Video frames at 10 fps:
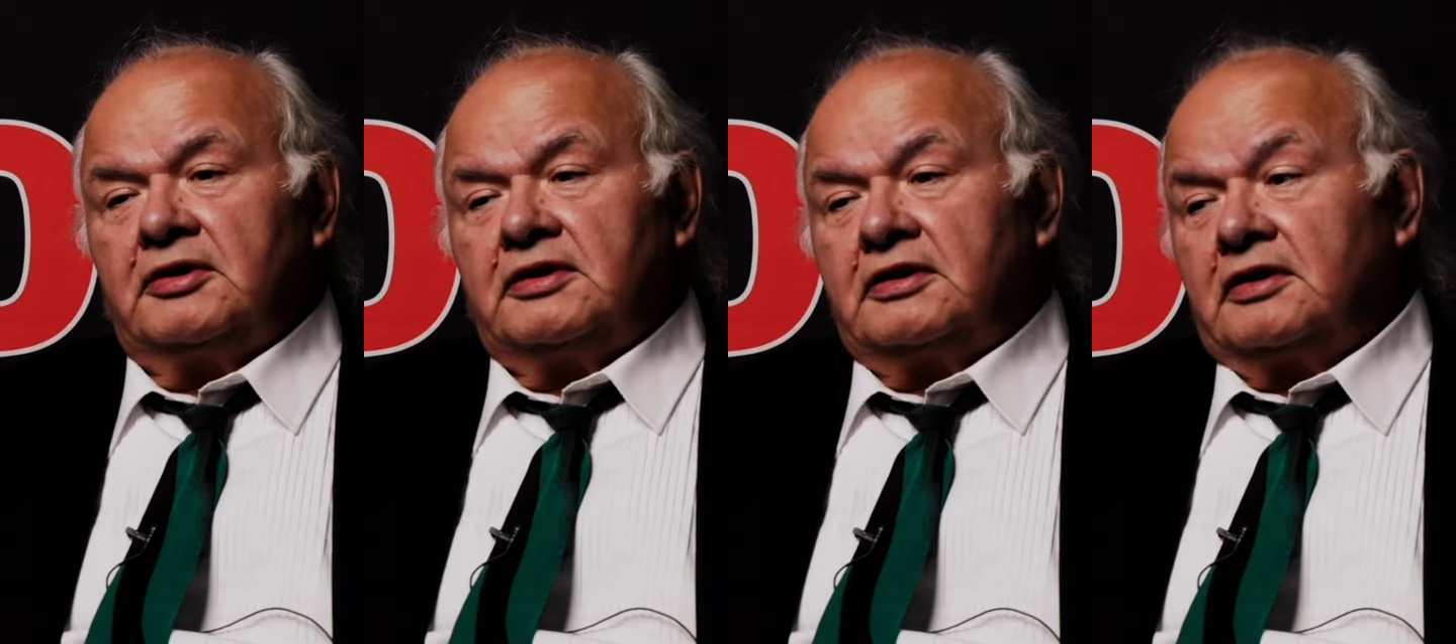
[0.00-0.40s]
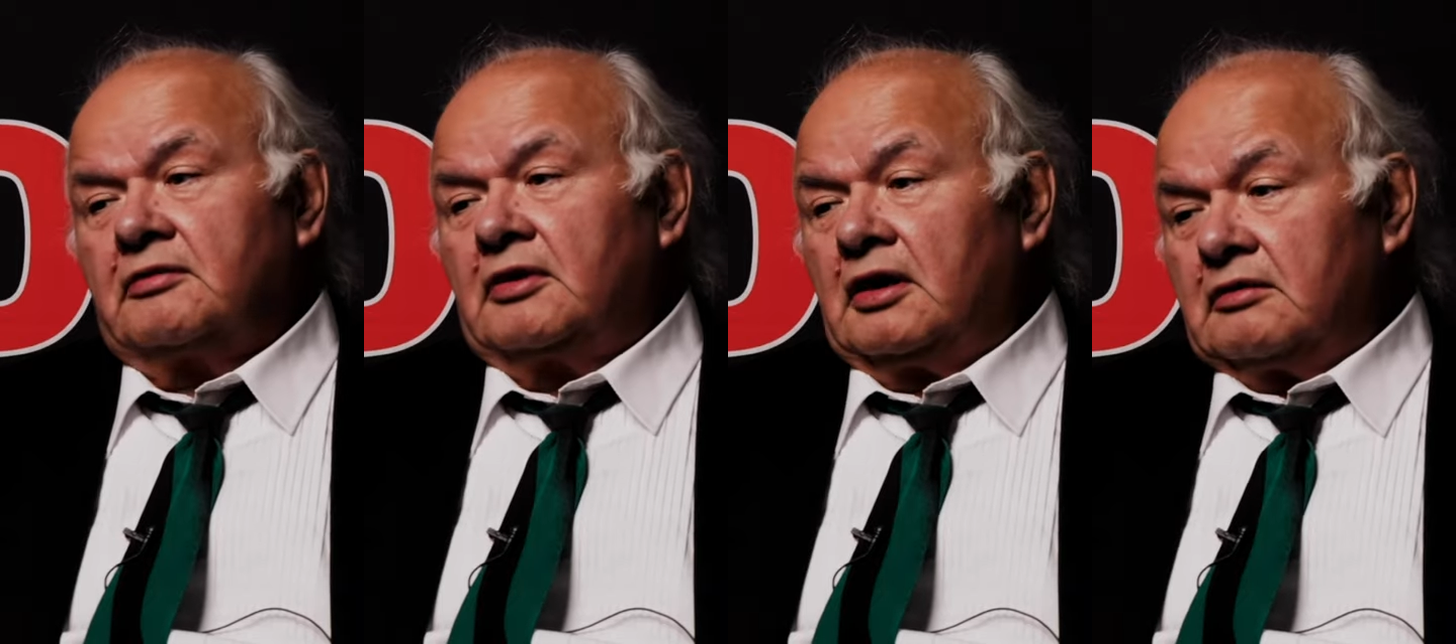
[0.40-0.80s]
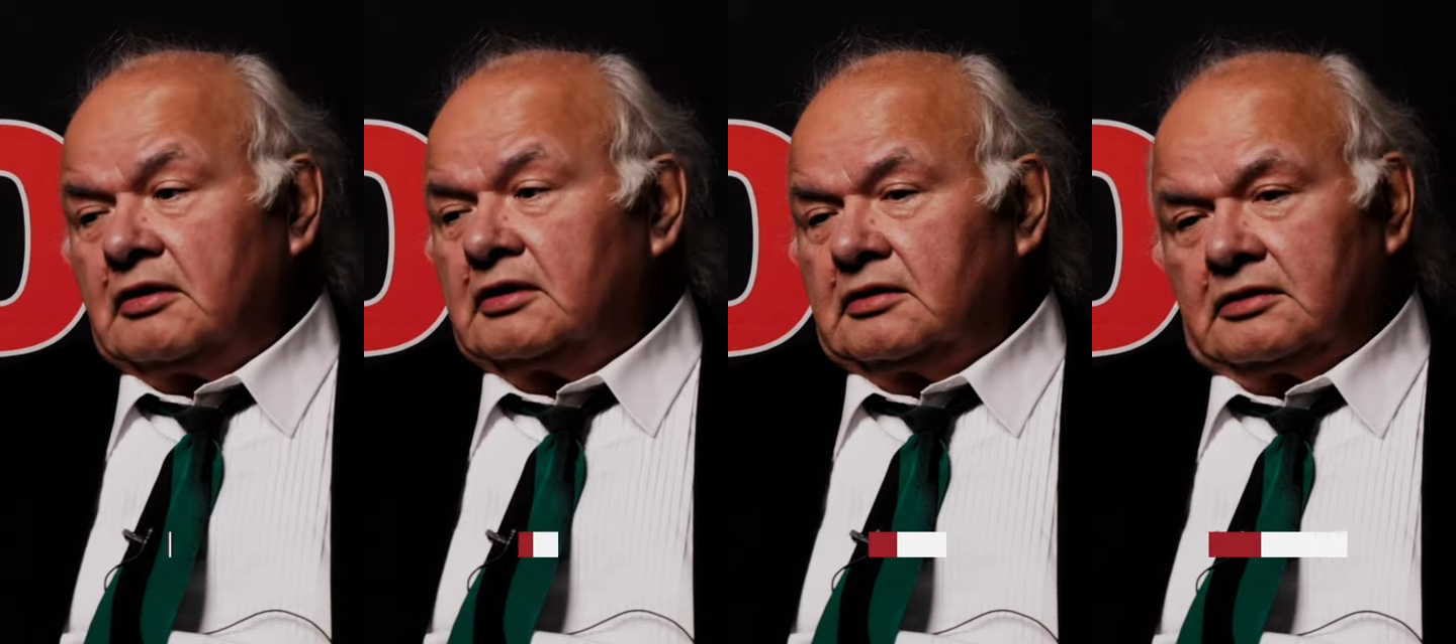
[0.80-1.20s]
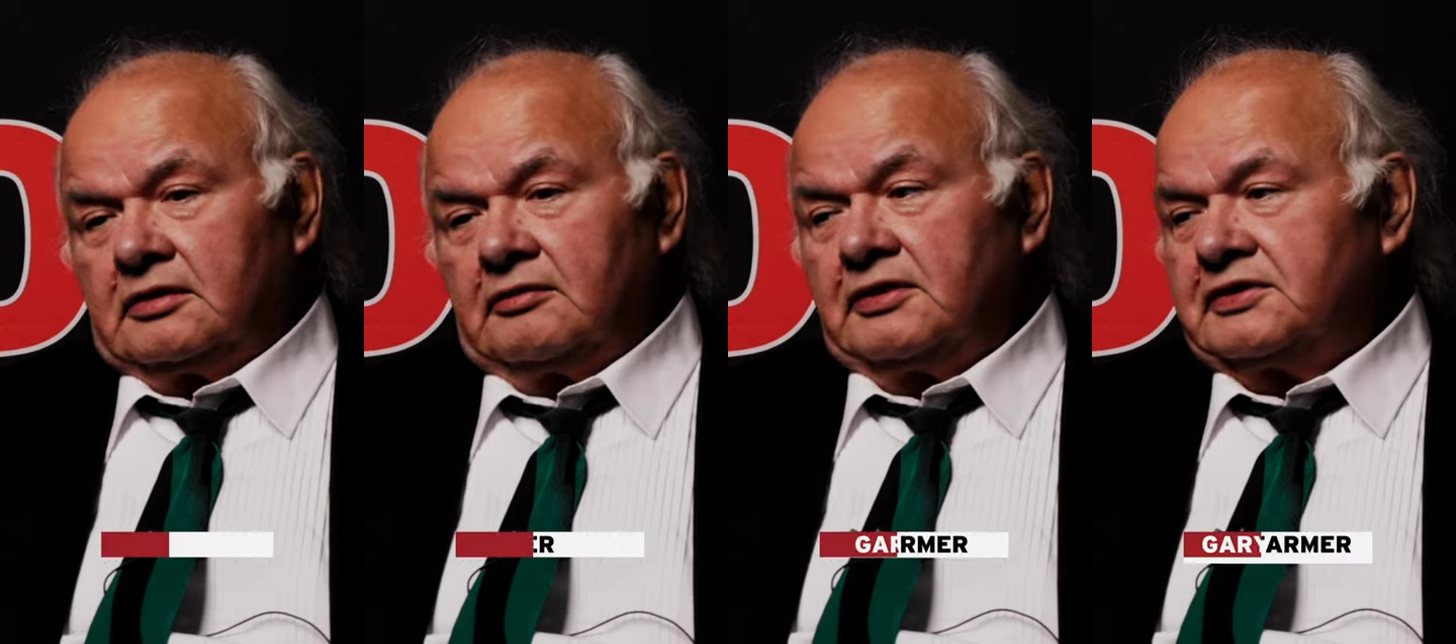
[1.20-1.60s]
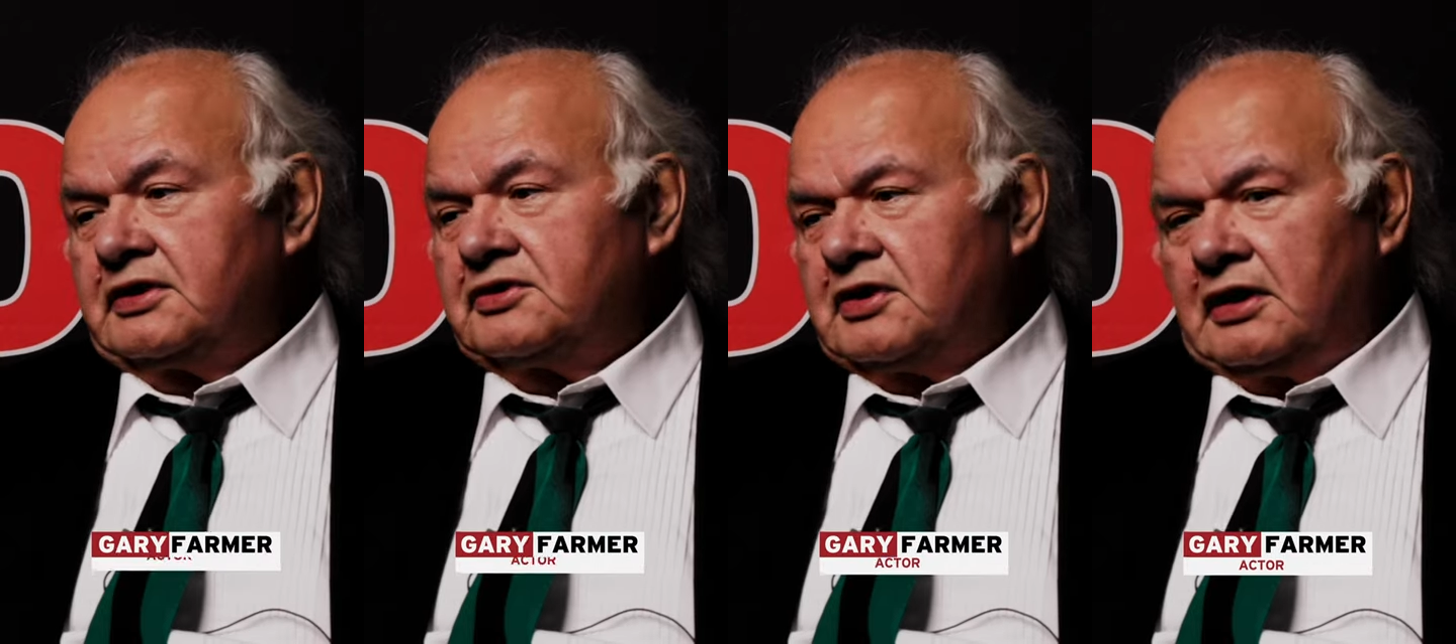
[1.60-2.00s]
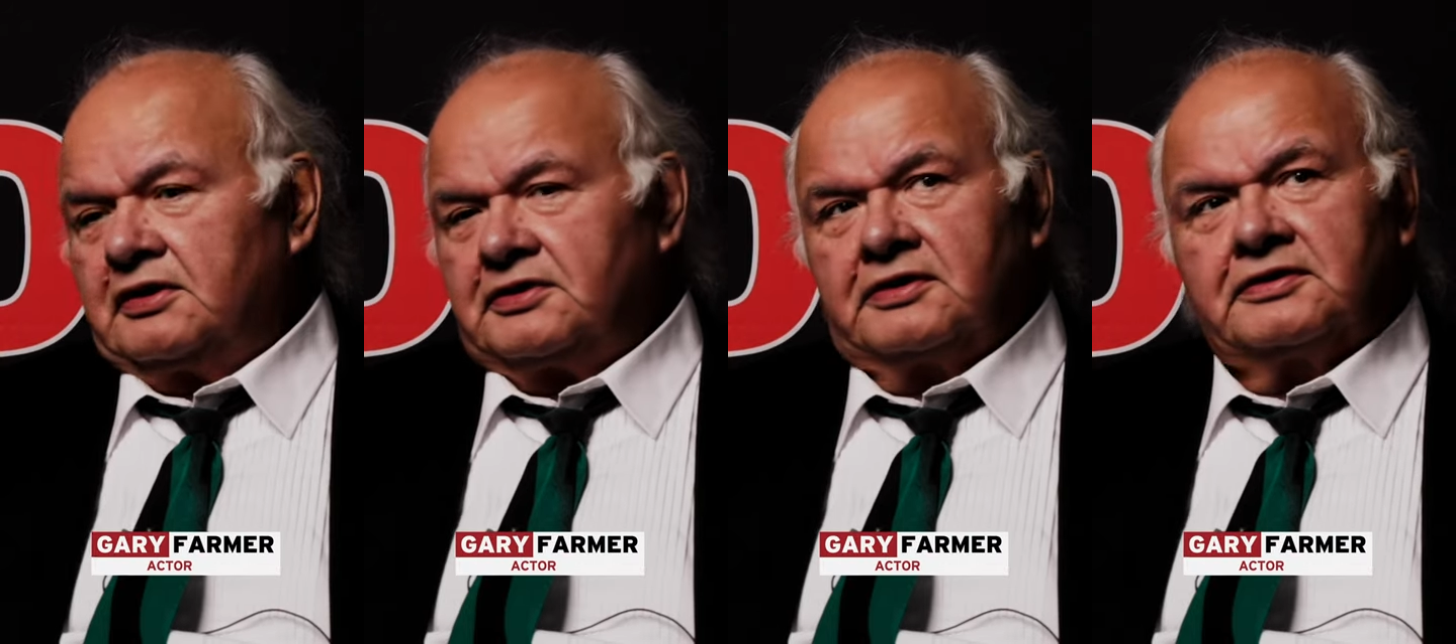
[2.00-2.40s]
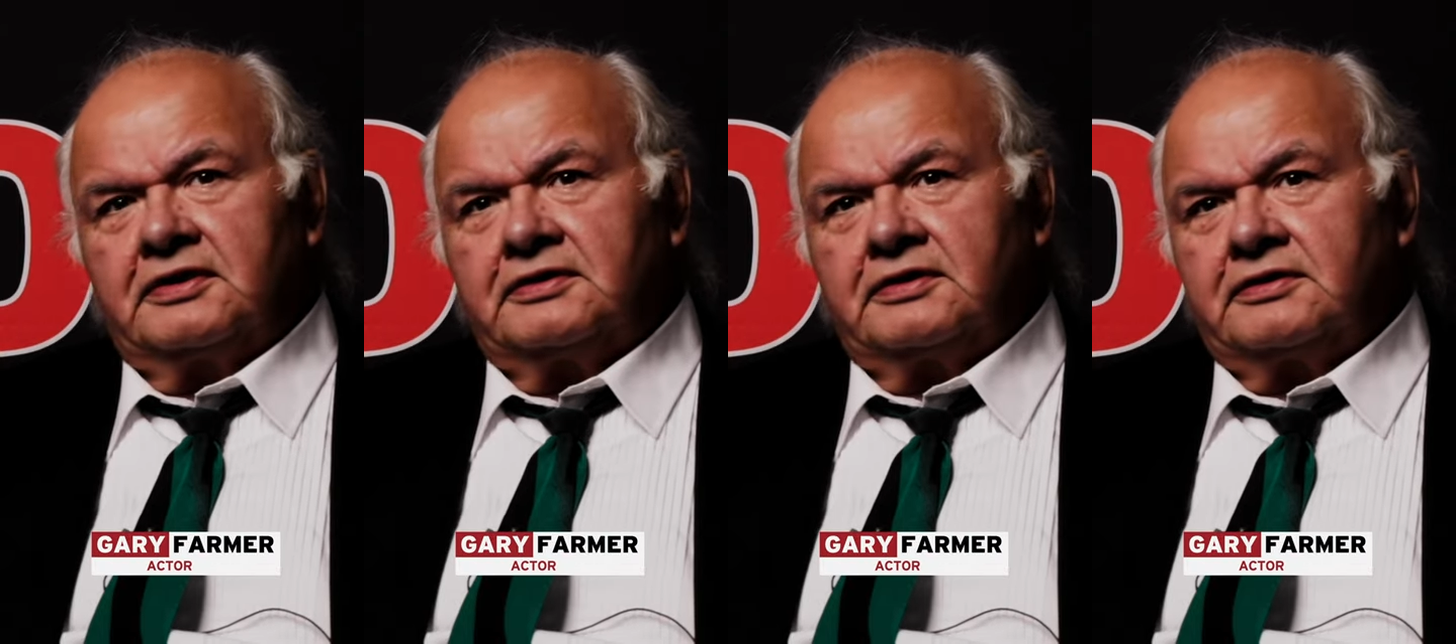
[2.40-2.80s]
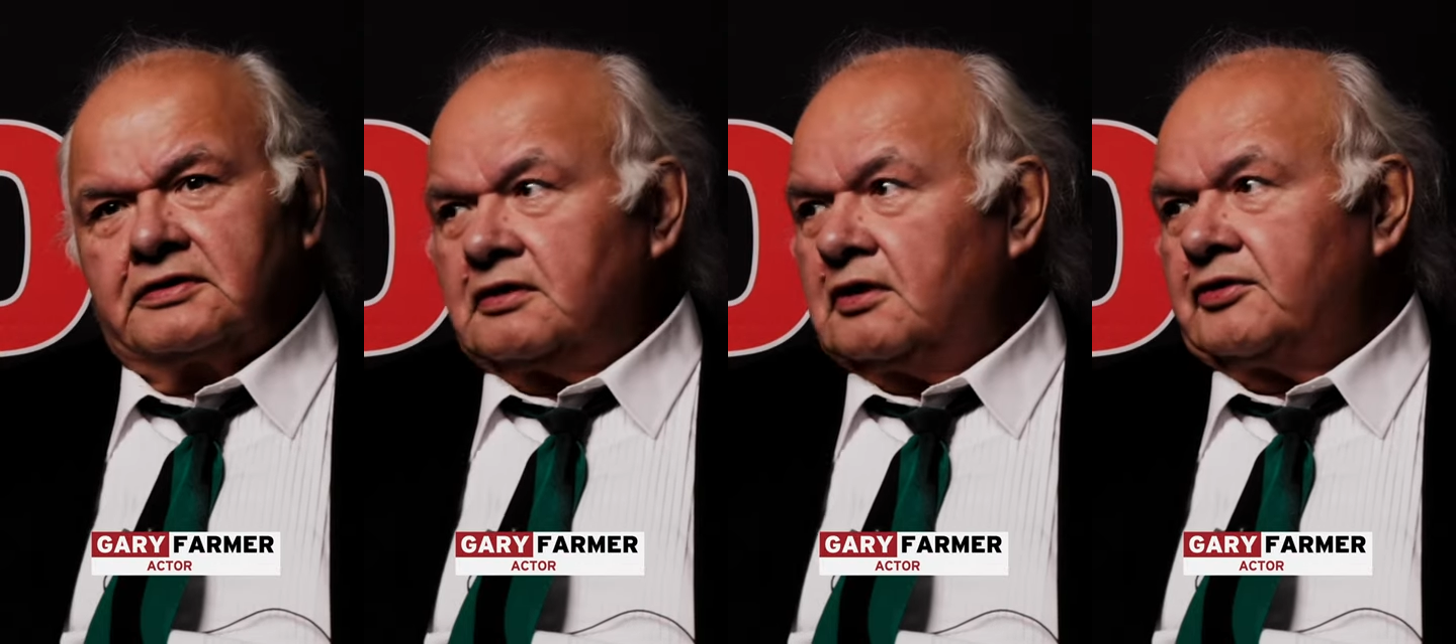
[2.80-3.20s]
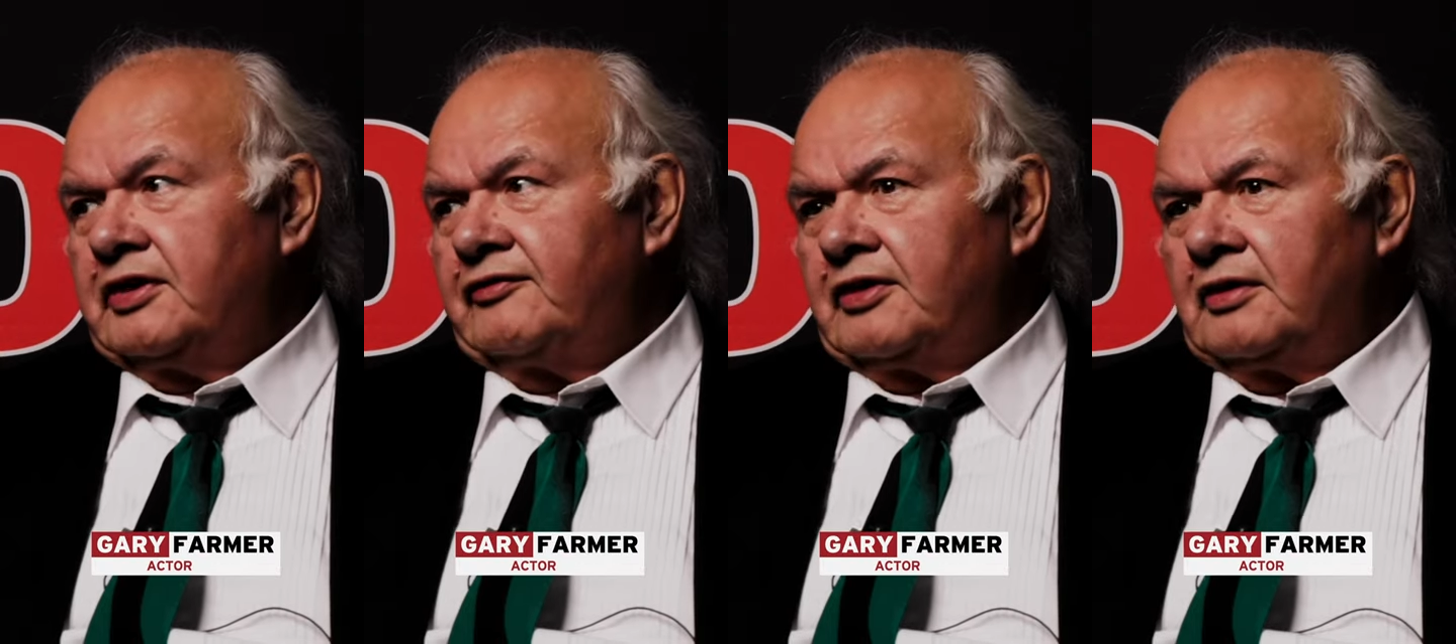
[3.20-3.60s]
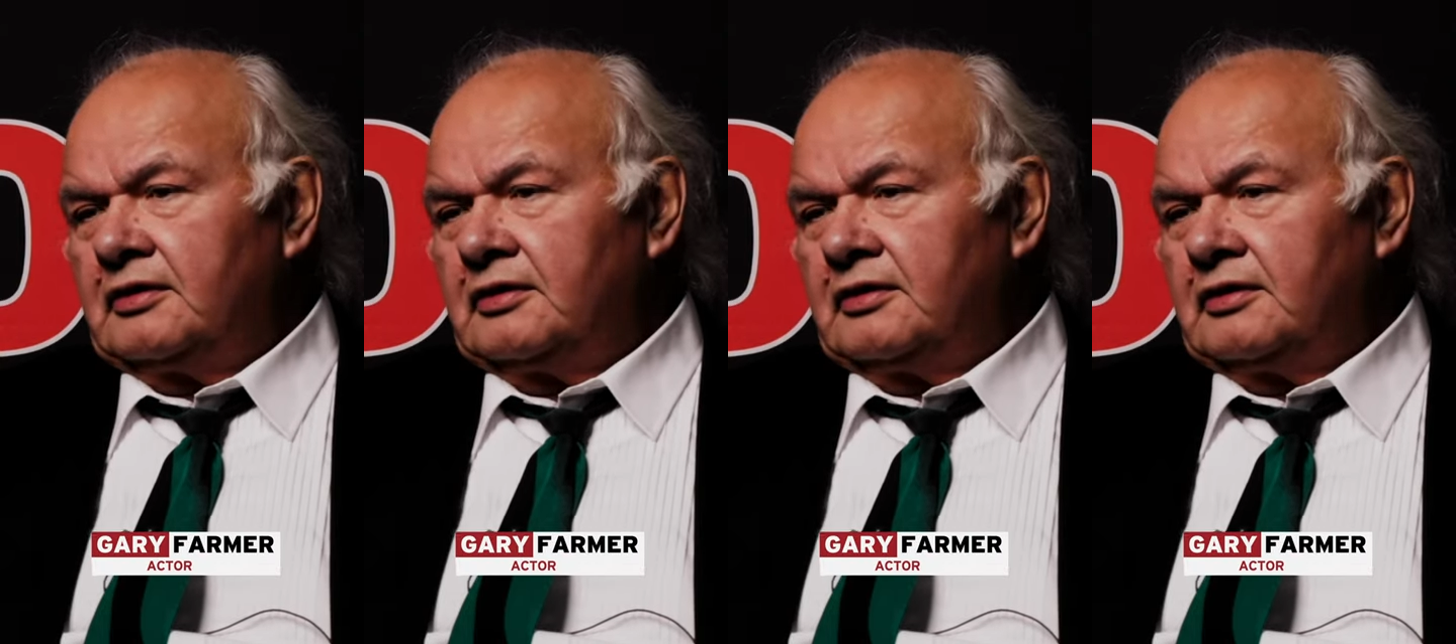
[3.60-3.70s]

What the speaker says: I've been to Nicaragua. You want to see challenges? This is Gloryville.